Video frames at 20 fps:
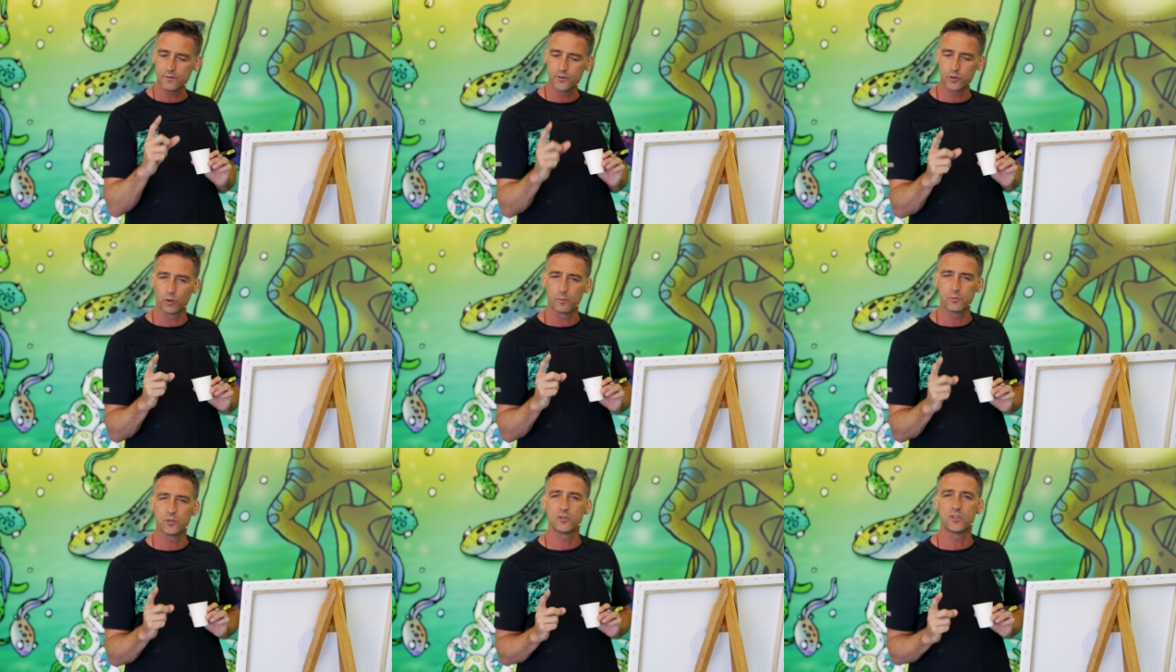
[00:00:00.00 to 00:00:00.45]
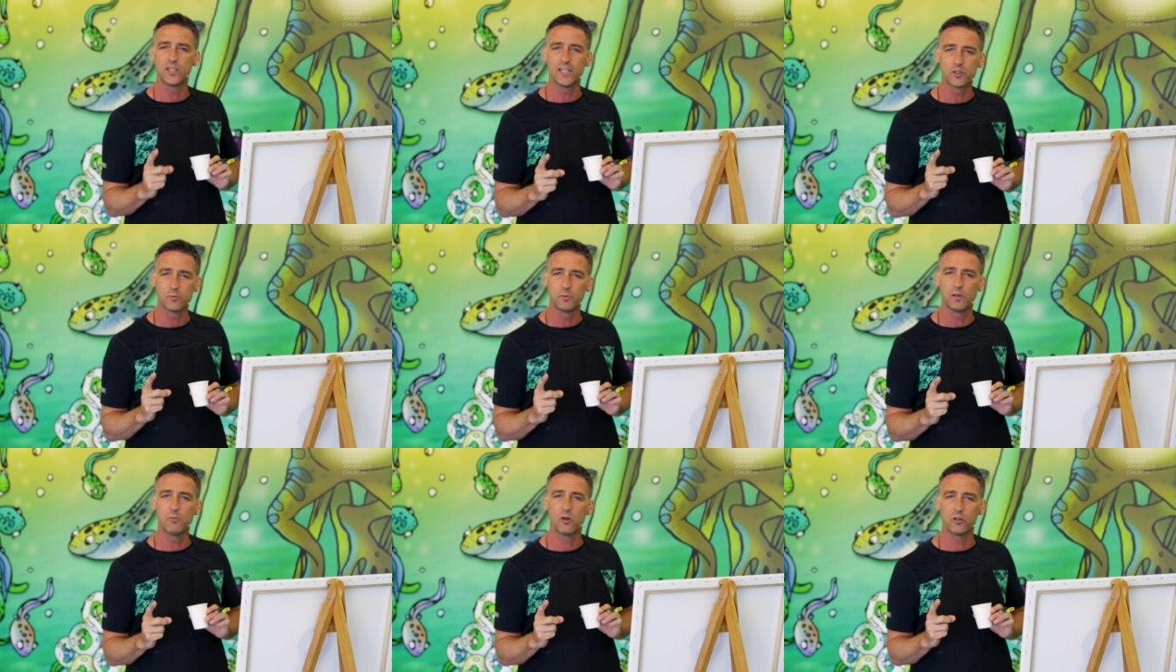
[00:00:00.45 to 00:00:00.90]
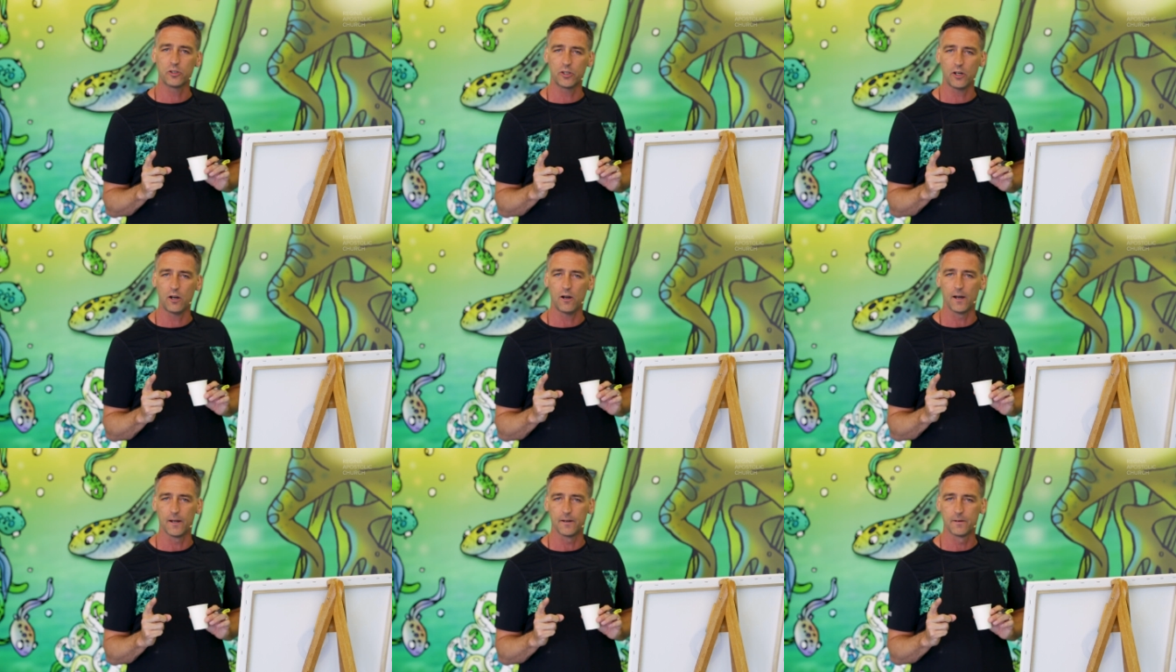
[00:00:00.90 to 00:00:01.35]
of Scripture teach me about
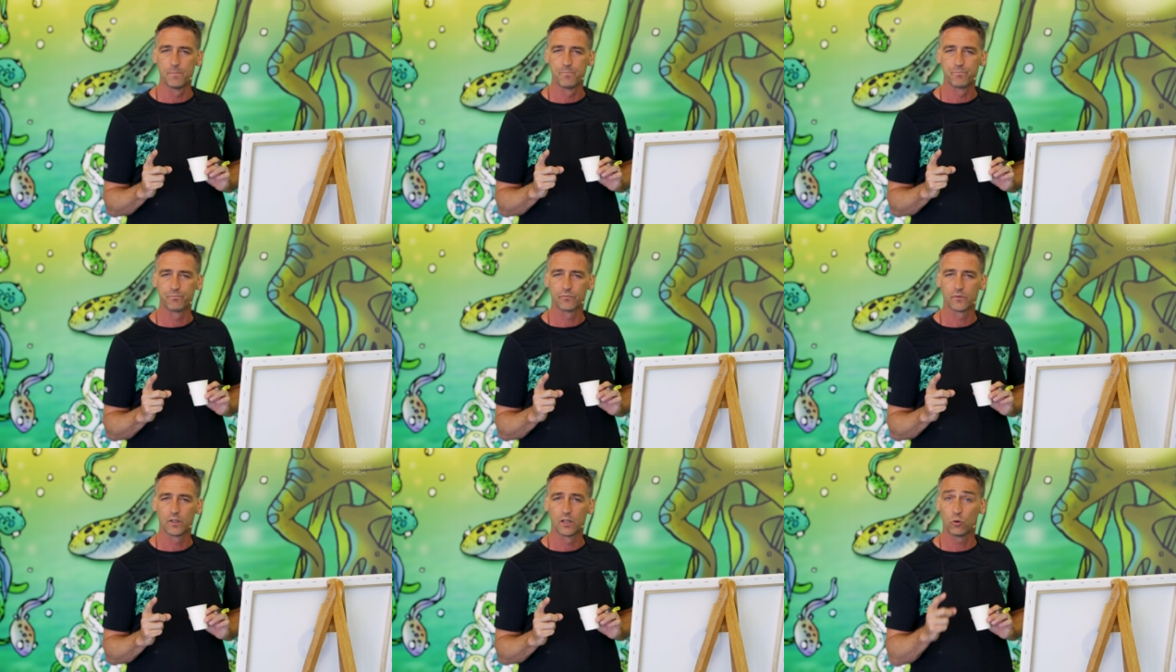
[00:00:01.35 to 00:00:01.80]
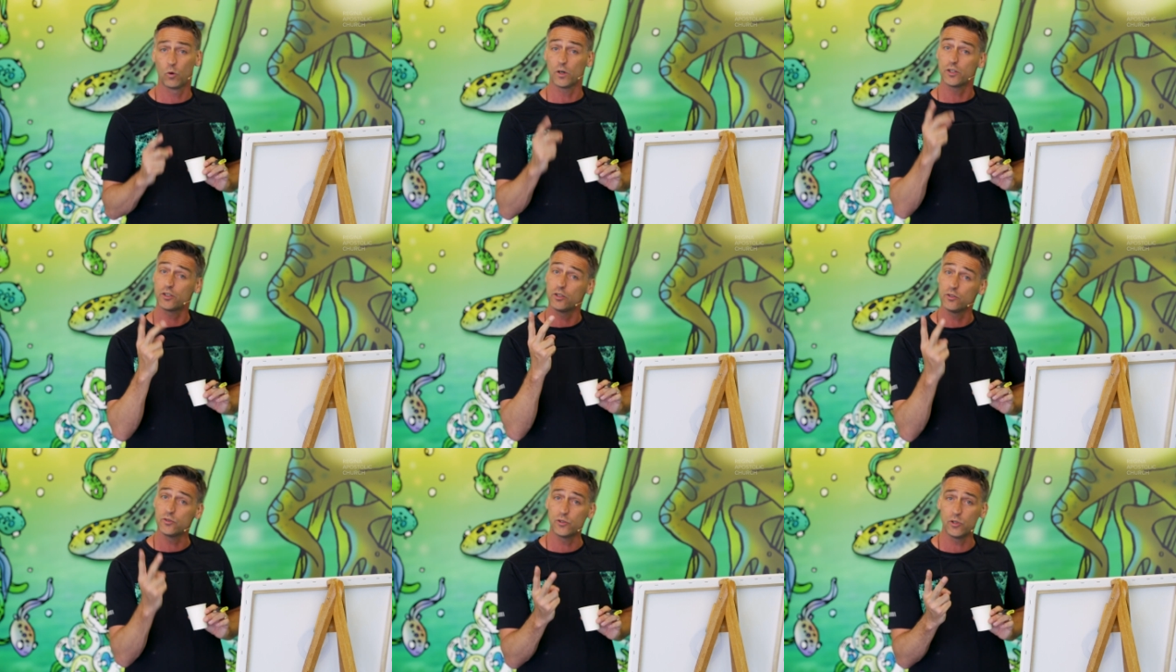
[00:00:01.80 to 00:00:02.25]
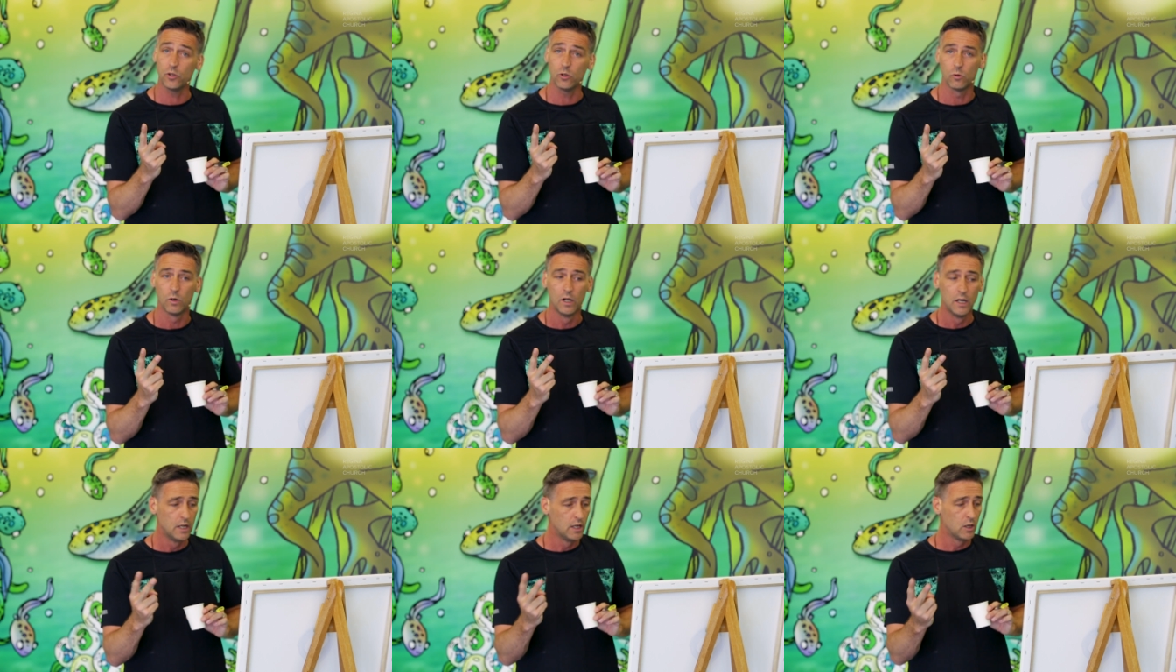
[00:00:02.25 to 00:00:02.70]
God? Question
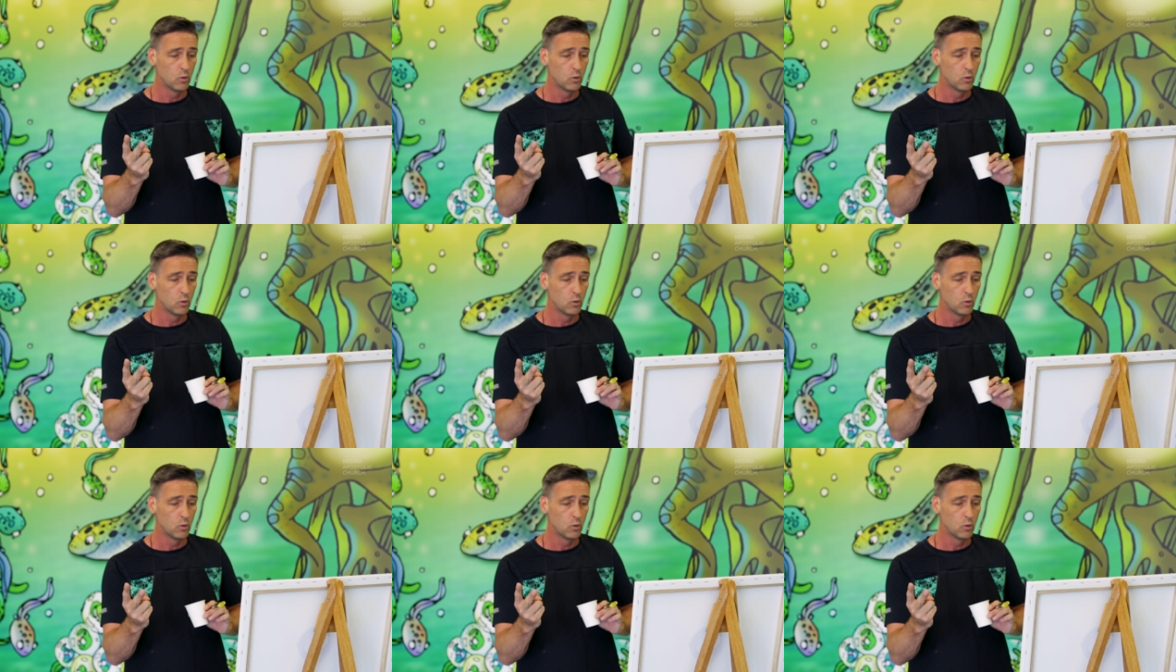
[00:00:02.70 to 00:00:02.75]
two,